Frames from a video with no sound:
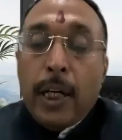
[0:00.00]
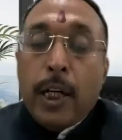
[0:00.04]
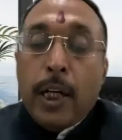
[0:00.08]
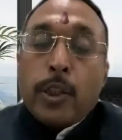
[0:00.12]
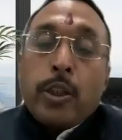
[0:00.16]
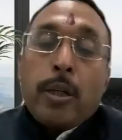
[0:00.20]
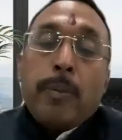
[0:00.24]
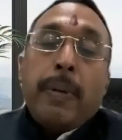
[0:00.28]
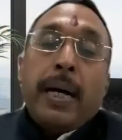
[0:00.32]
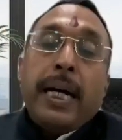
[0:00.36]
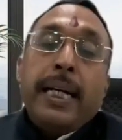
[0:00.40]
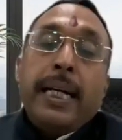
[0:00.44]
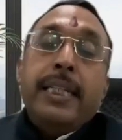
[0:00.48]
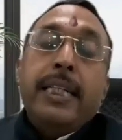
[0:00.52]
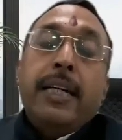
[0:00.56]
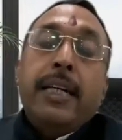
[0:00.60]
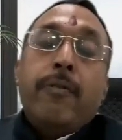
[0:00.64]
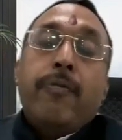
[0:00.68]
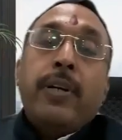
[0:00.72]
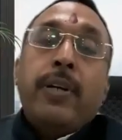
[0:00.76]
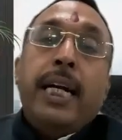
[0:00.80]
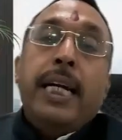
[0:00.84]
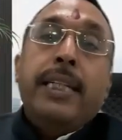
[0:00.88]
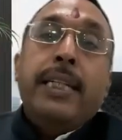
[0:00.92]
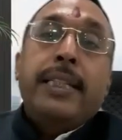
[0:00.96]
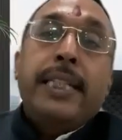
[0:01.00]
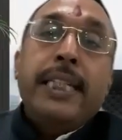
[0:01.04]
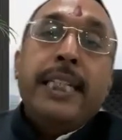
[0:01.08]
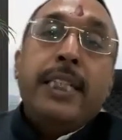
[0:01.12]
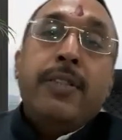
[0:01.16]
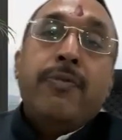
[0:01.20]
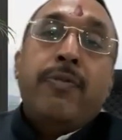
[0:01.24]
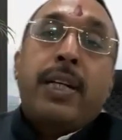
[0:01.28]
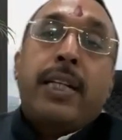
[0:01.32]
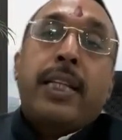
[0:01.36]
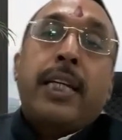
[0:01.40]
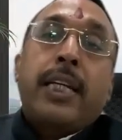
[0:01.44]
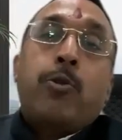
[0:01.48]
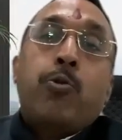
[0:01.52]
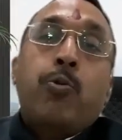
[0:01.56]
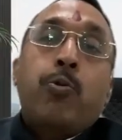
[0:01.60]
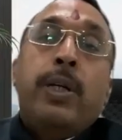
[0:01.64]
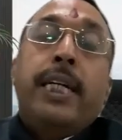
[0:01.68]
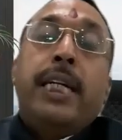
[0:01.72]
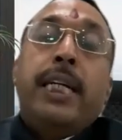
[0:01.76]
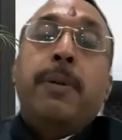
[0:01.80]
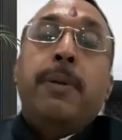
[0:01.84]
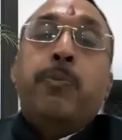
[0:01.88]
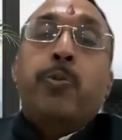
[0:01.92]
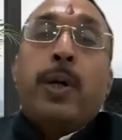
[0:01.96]
So my dear friend, these were the
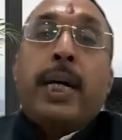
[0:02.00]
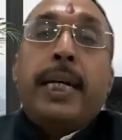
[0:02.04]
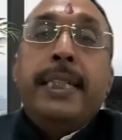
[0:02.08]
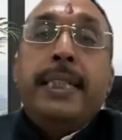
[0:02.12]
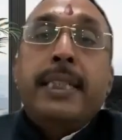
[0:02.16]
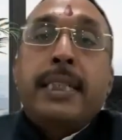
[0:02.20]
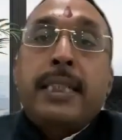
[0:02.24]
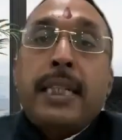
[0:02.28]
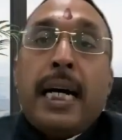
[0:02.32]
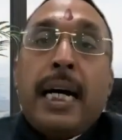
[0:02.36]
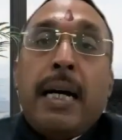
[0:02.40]
20 points.